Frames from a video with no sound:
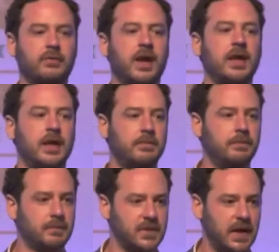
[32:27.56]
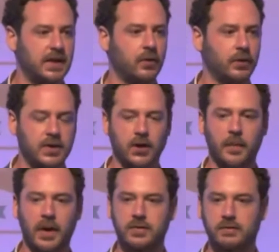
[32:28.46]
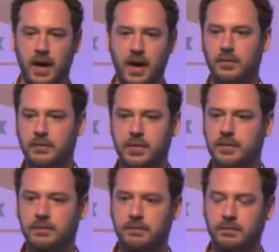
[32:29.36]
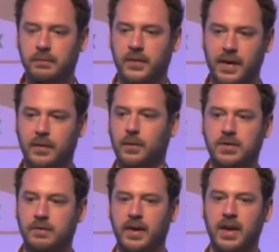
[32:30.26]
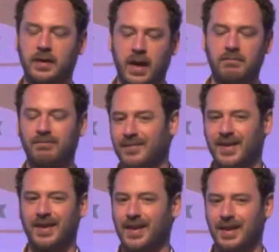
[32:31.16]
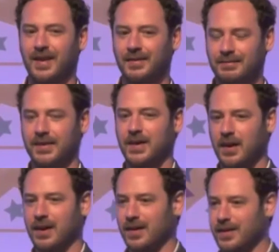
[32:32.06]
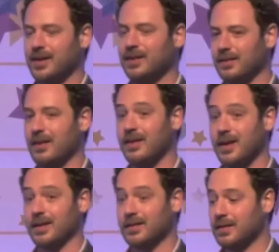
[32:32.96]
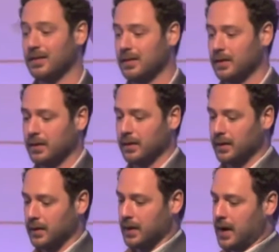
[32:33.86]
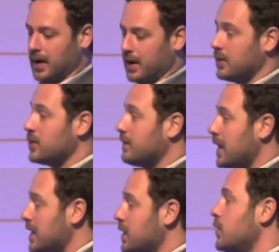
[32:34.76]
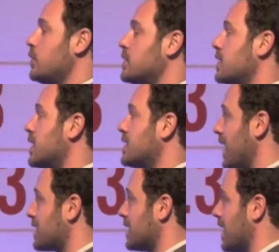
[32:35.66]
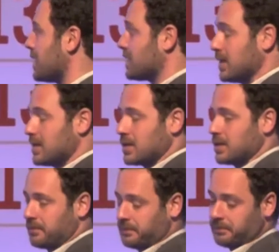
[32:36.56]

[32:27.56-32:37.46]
you're really sending all these comments around for everyone to read, then I kind of think you're lying. You should really use text analysis